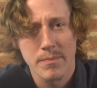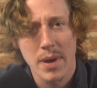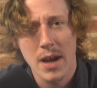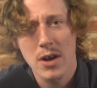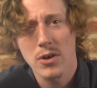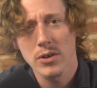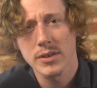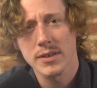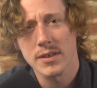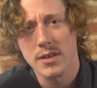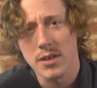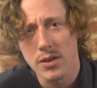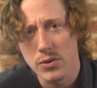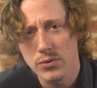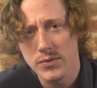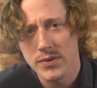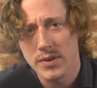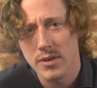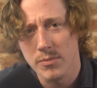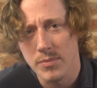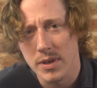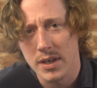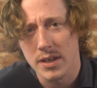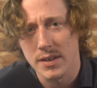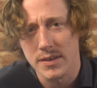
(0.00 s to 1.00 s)
parents
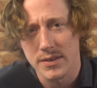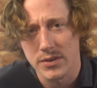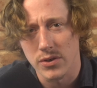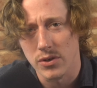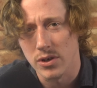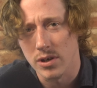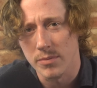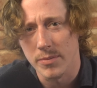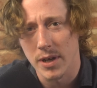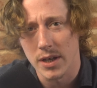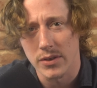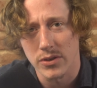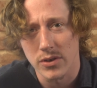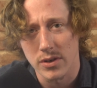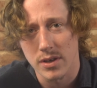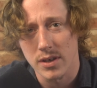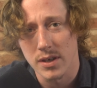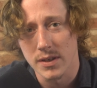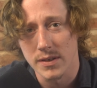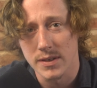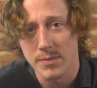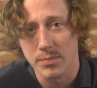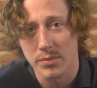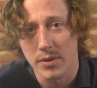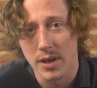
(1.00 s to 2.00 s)
used to be concerned about their
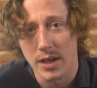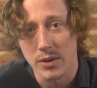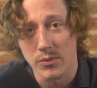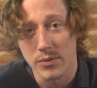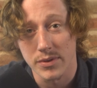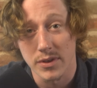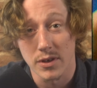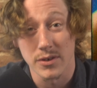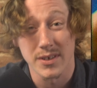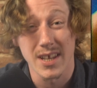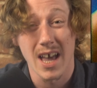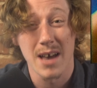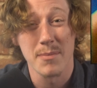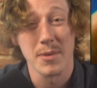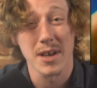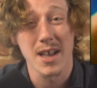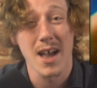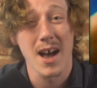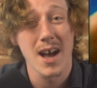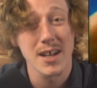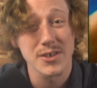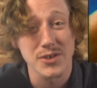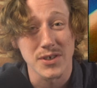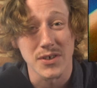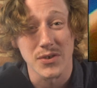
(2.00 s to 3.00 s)
kids playing with their
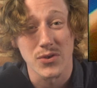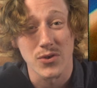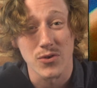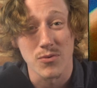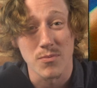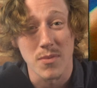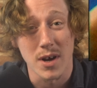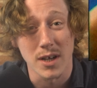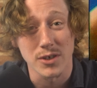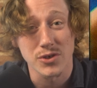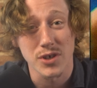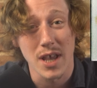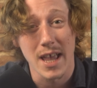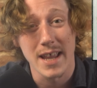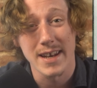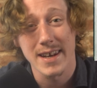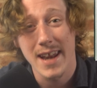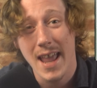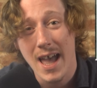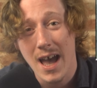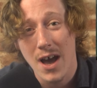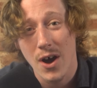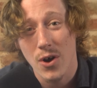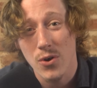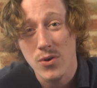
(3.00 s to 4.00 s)
Tamagotchi too much, and
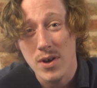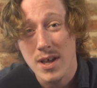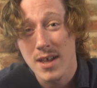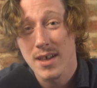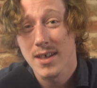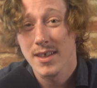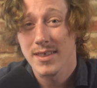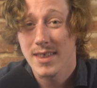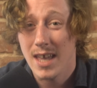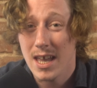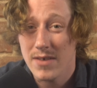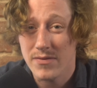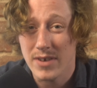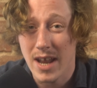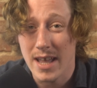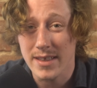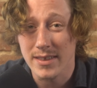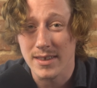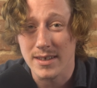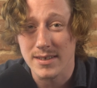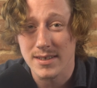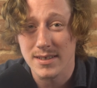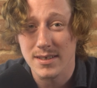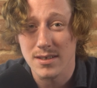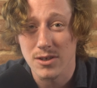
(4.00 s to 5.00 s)
now they have an
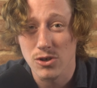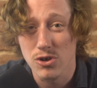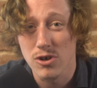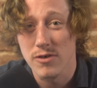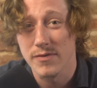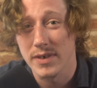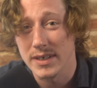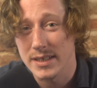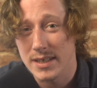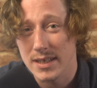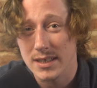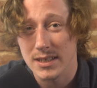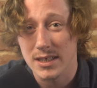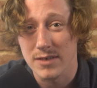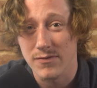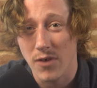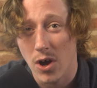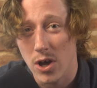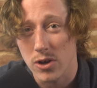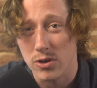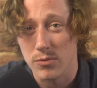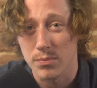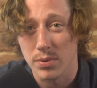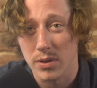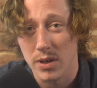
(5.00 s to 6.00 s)
endless slew of addictive
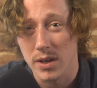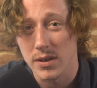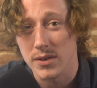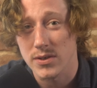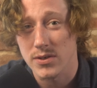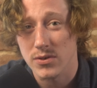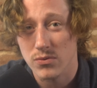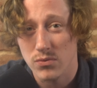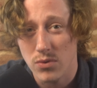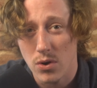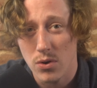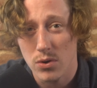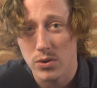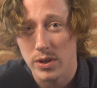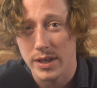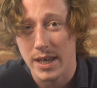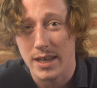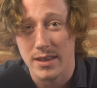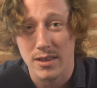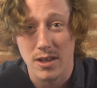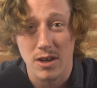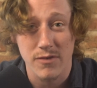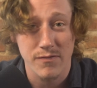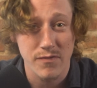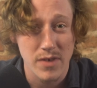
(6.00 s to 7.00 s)
autoplaying scrolling
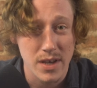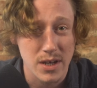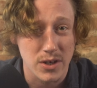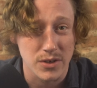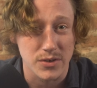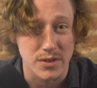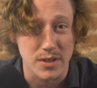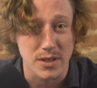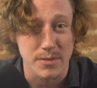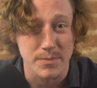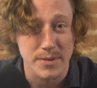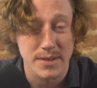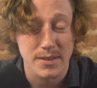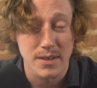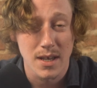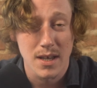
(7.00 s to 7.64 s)
at their fingertips.